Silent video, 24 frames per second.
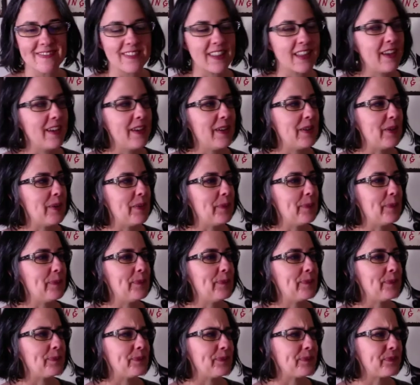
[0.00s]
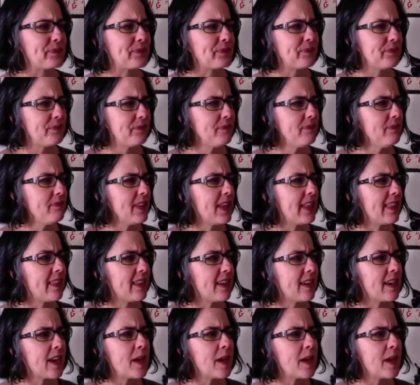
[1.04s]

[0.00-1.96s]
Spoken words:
I think